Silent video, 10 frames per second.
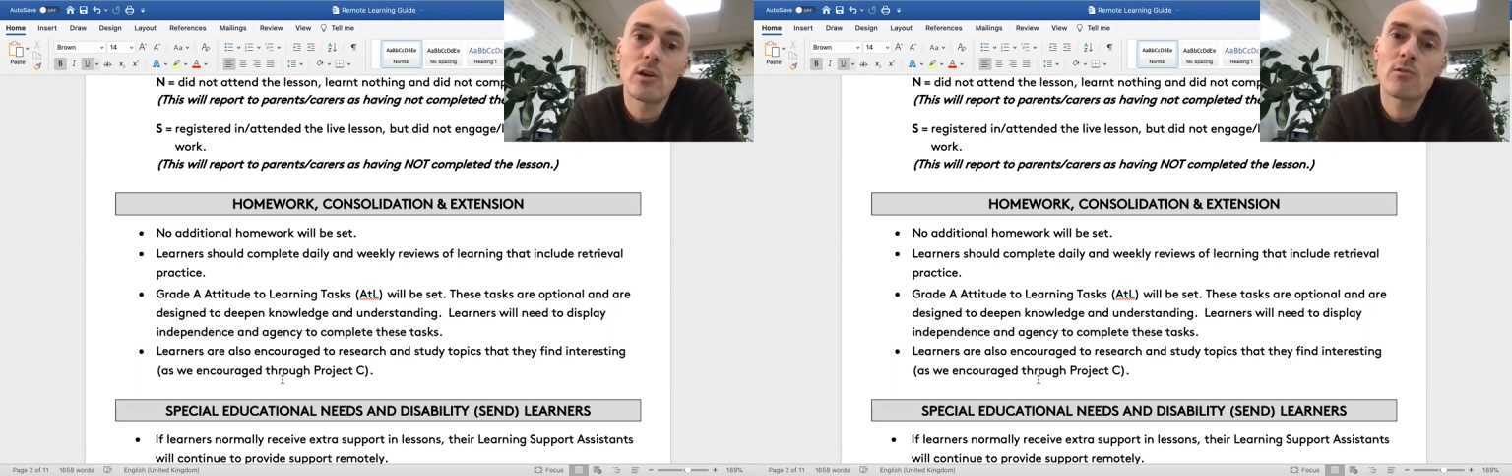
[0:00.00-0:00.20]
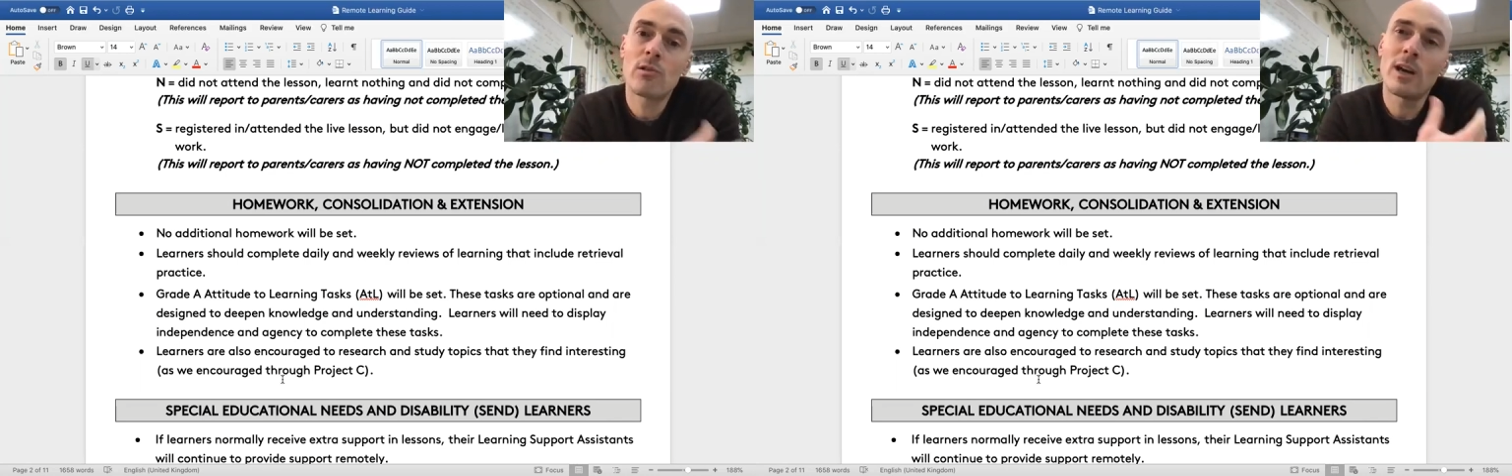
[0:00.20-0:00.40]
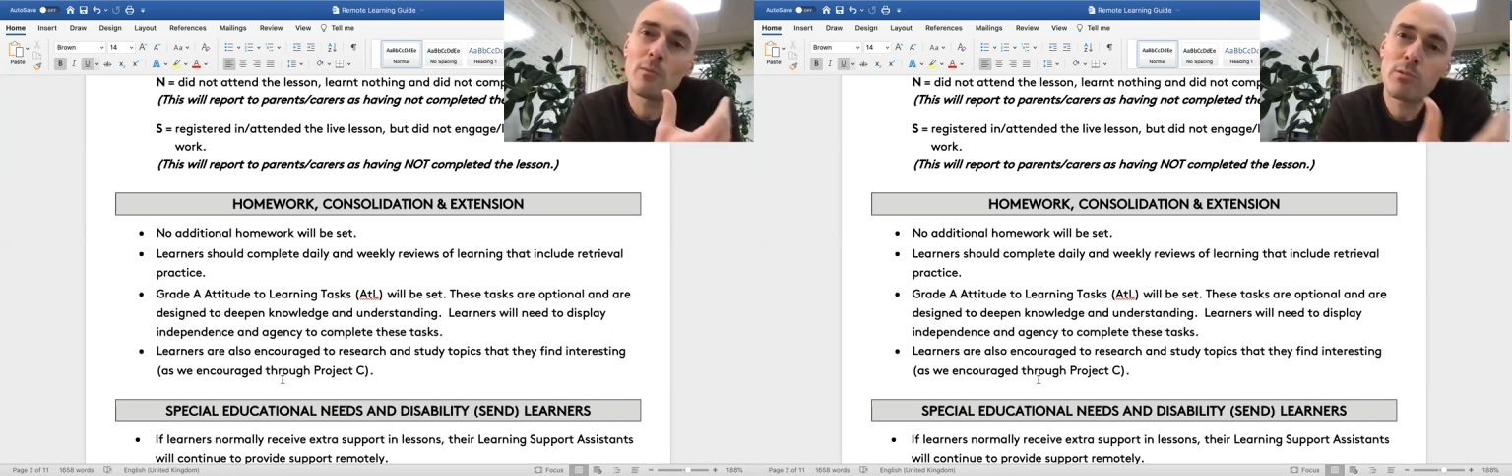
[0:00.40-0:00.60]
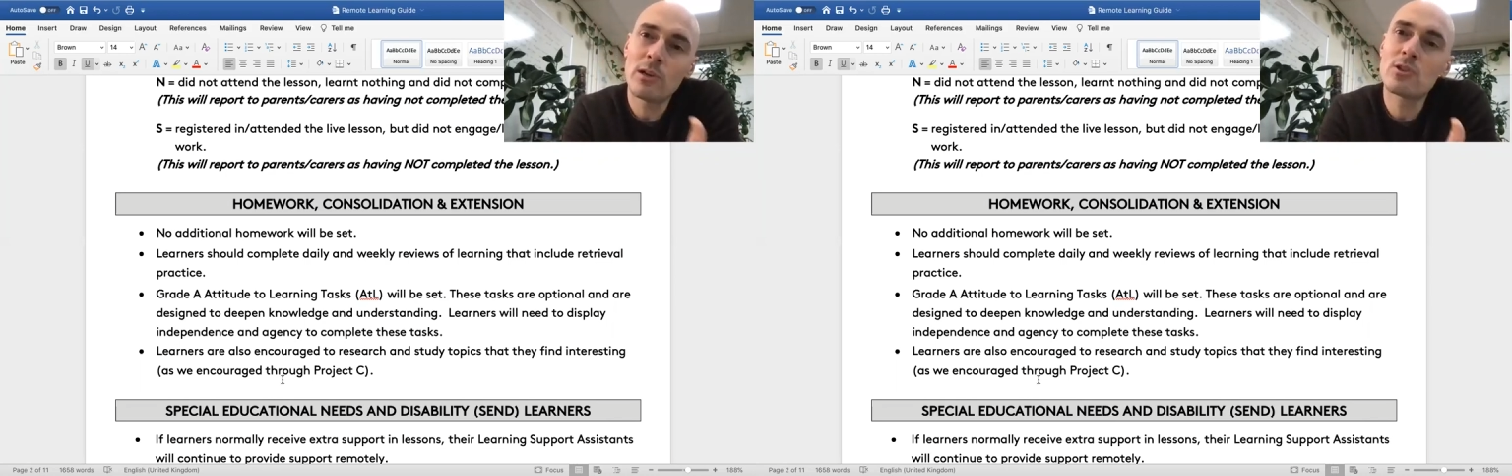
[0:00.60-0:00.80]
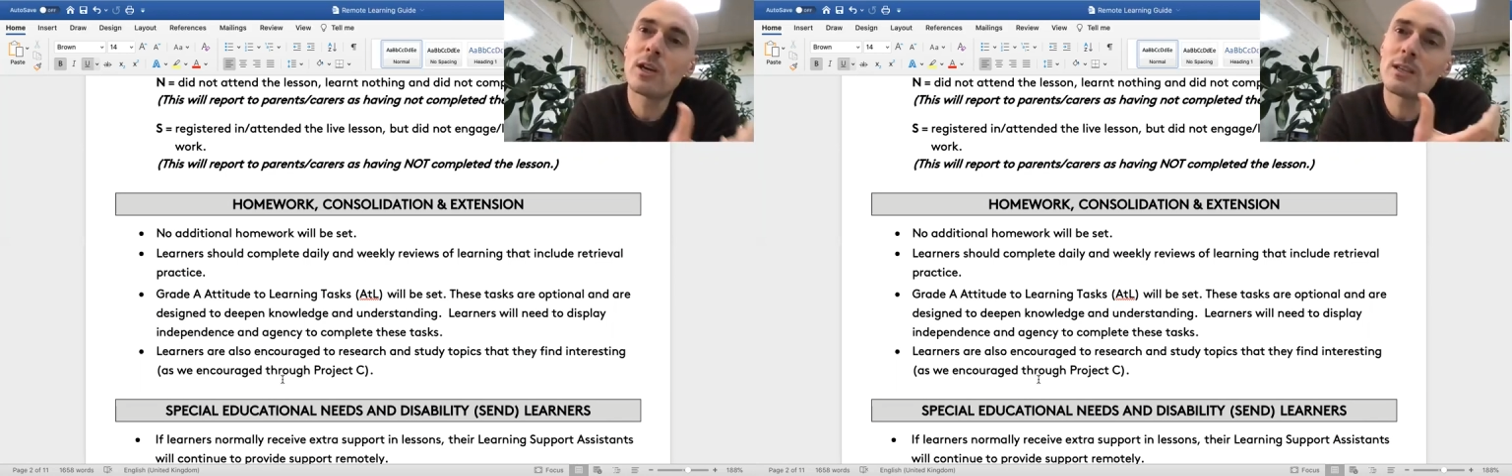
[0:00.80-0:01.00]
through that
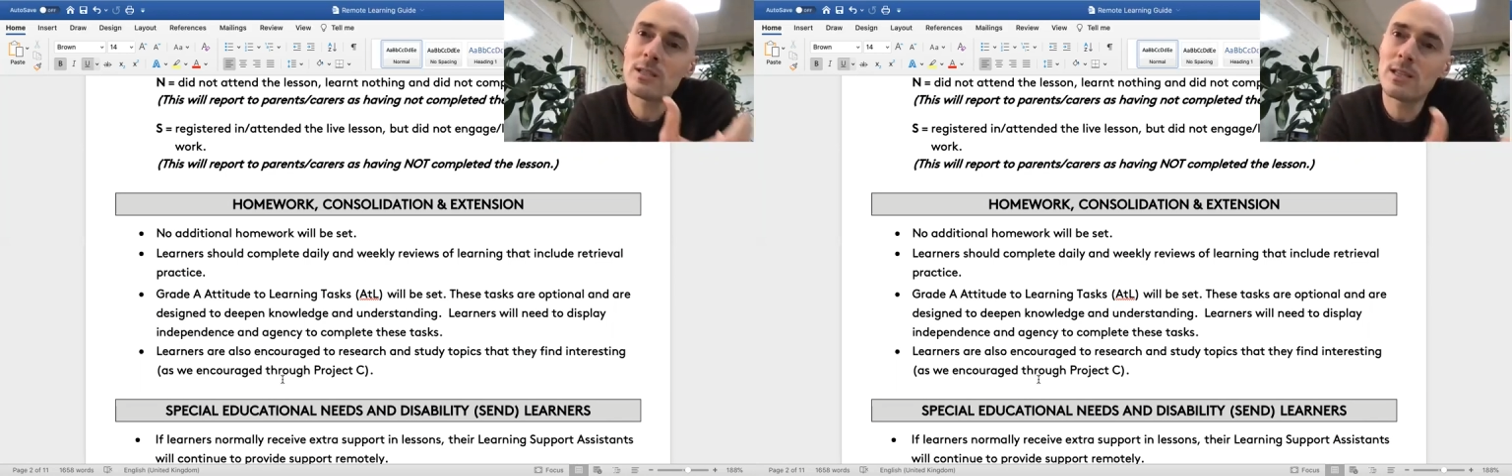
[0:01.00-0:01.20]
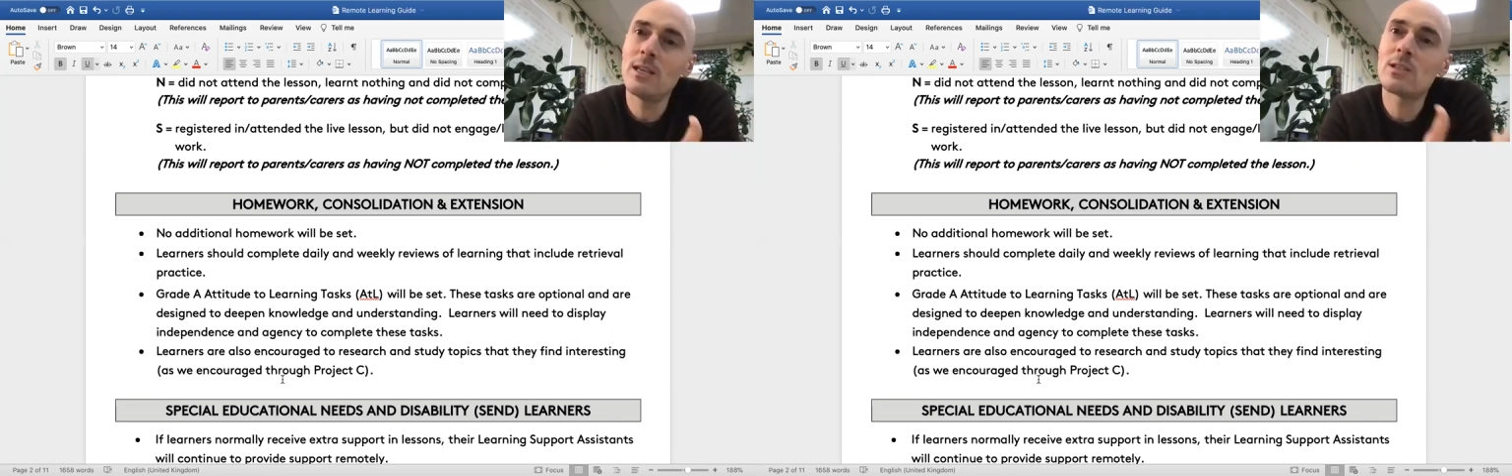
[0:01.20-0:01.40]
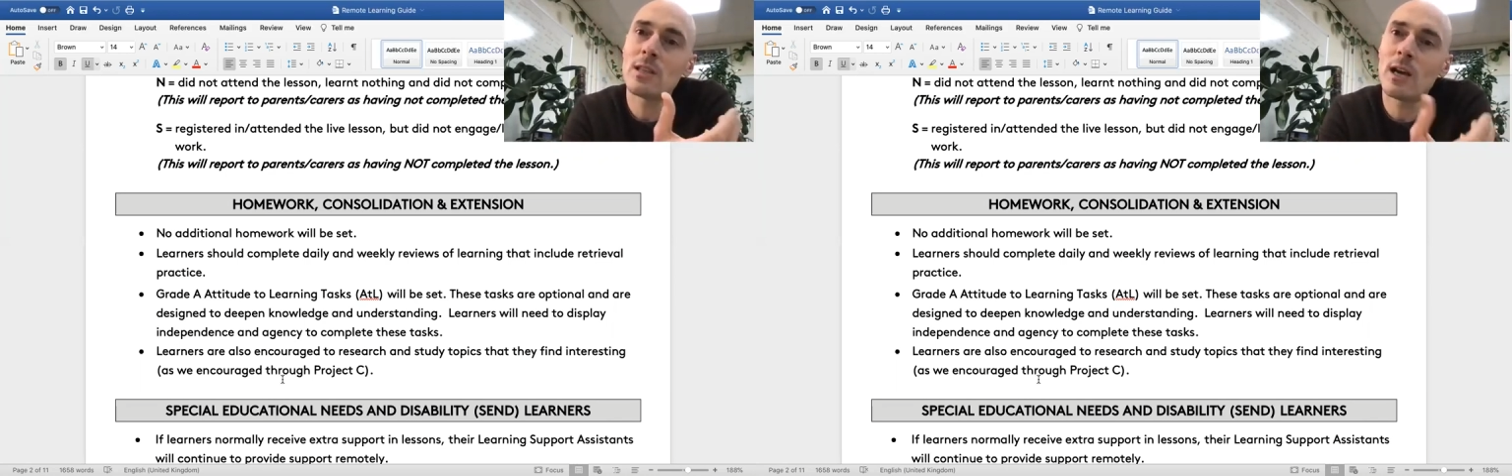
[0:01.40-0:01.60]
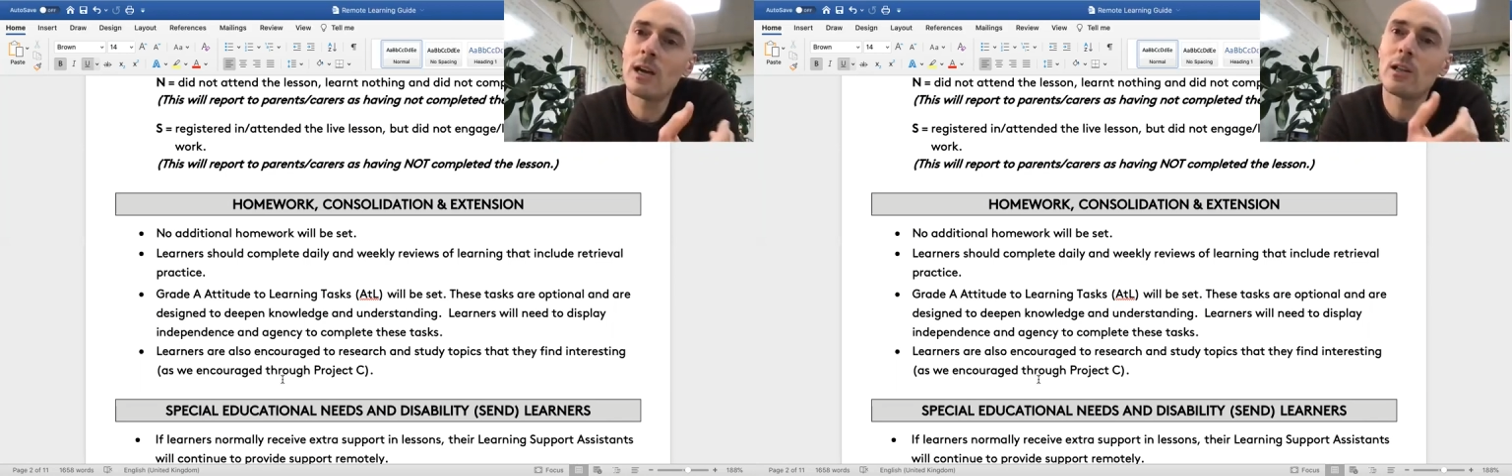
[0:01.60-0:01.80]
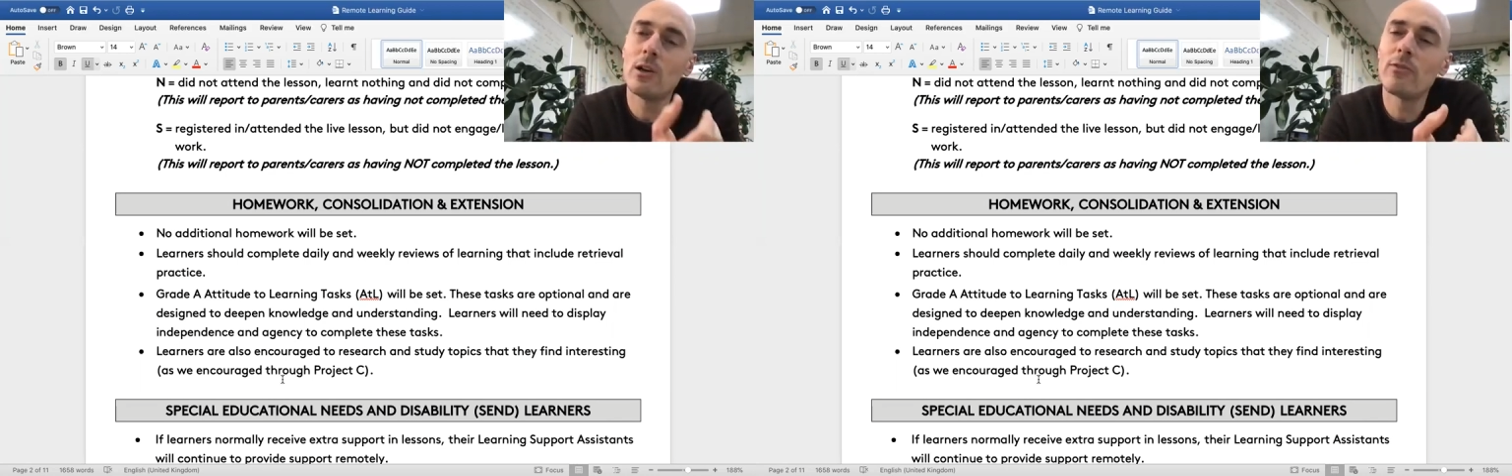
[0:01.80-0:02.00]
Project C
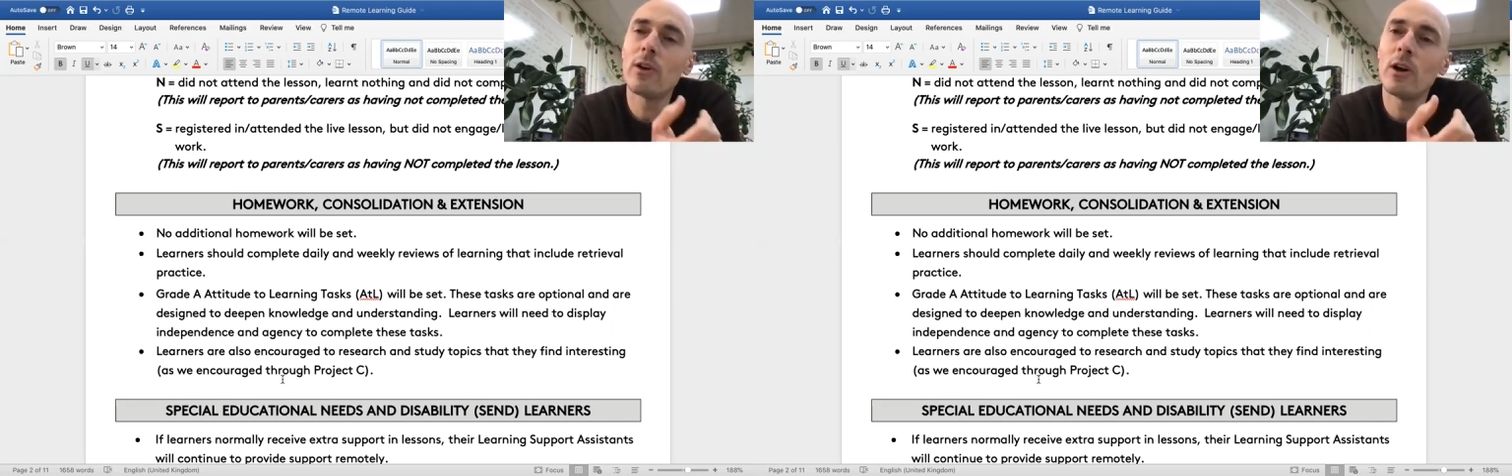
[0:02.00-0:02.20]
style